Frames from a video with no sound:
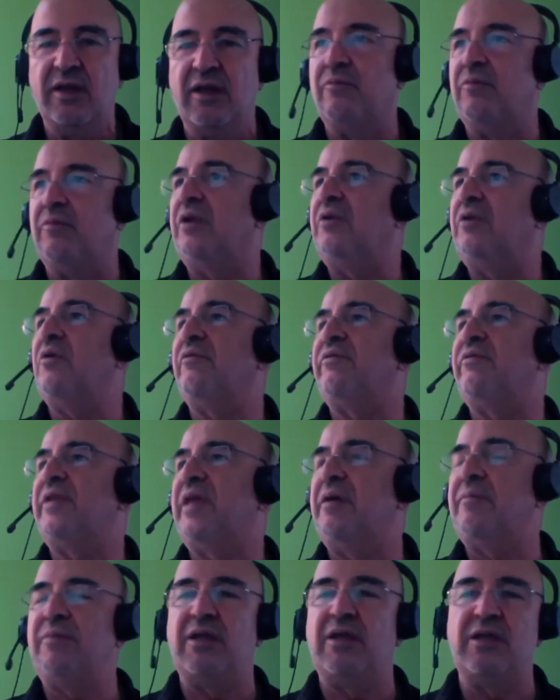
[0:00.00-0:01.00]
One of
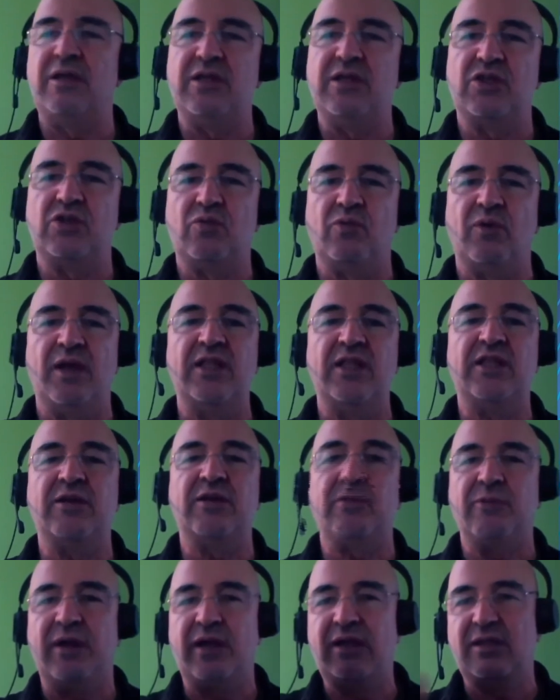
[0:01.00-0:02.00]
them is to
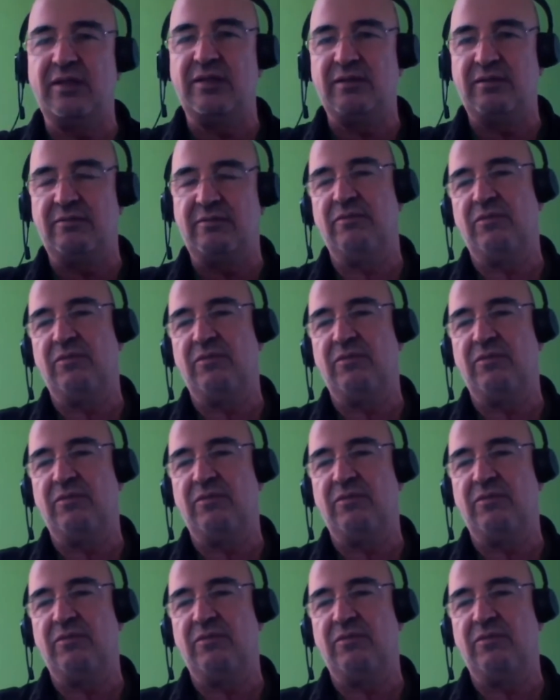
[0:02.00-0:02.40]
integrate.